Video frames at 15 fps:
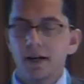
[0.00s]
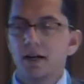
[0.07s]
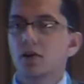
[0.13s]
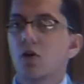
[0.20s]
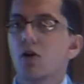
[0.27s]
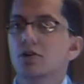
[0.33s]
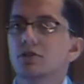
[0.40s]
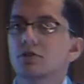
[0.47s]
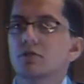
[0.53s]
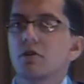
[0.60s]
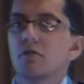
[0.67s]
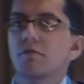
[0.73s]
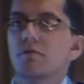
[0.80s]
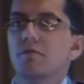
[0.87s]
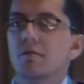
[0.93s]
the cost
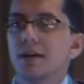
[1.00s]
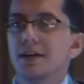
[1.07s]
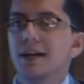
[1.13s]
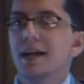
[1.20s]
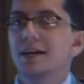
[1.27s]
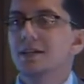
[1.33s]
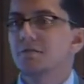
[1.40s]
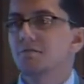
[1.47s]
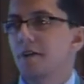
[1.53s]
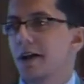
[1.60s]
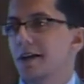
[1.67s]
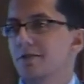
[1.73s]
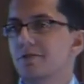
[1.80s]
of one gasifier